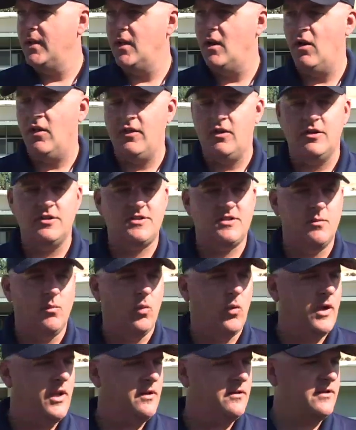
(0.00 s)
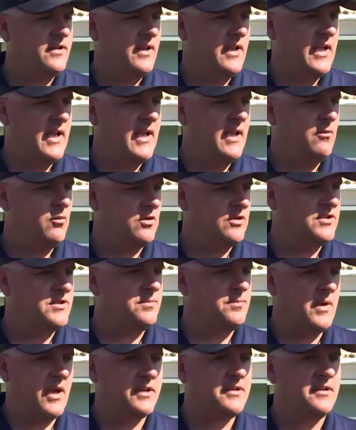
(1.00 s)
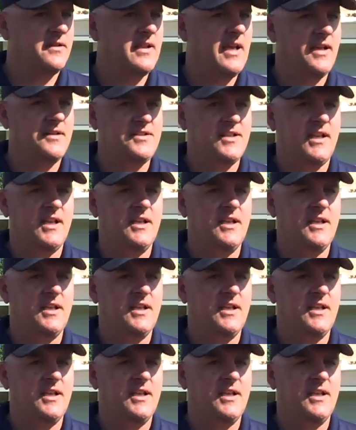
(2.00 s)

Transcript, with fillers: you know, there is some wind today and we're expected that to